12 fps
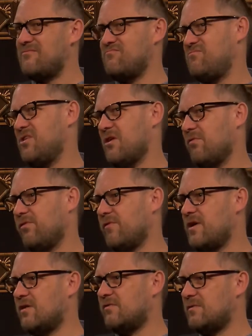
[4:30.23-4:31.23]

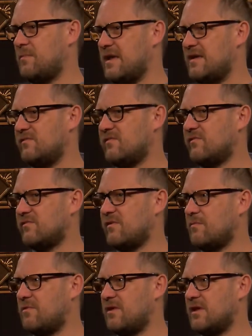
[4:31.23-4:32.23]
300 pages or
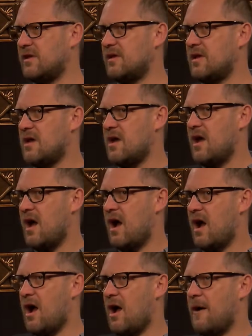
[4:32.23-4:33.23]
something.
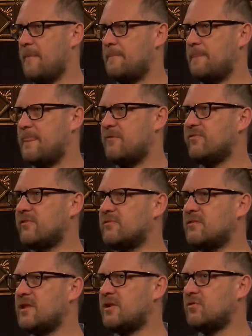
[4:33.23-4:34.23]
It was a
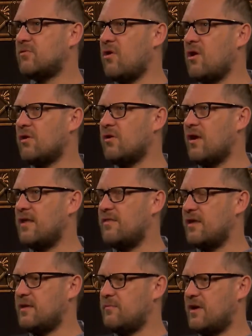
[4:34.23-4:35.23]
little longer, I
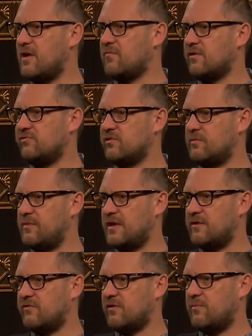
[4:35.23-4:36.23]
think, in my original
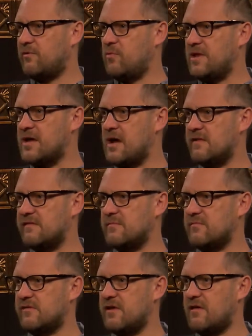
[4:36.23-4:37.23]
manuscript, and we cut some
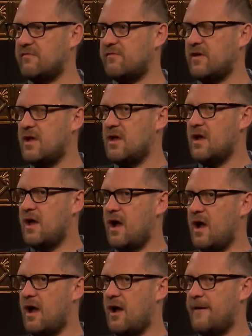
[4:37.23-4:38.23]
stuff.
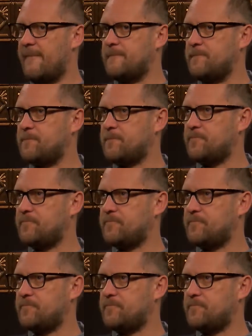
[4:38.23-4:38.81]
And